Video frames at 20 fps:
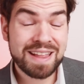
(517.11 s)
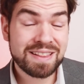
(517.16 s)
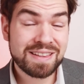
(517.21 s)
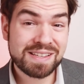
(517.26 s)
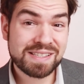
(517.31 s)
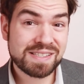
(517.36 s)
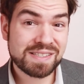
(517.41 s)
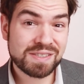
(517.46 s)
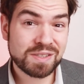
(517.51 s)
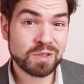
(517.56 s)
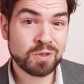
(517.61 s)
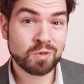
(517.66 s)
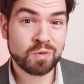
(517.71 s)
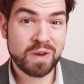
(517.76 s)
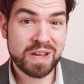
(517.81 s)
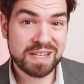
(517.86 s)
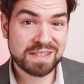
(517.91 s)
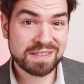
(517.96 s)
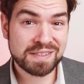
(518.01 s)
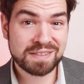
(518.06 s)
this is a
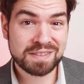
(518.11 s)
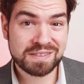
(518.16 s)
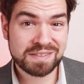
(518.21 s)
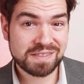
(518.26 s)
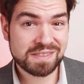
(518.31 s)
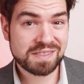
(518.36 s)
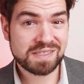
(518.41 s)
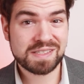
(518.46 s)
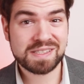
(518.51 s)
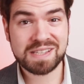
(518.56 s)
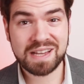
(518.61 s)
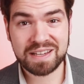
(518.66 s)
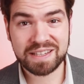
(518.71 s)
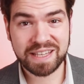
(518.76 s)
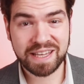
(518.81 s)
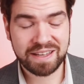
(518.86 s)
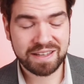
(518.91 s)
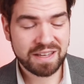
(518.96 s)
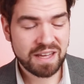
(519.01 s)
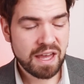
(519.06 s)
great
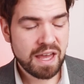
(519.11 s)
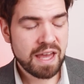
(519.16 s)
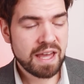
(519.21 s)
sake.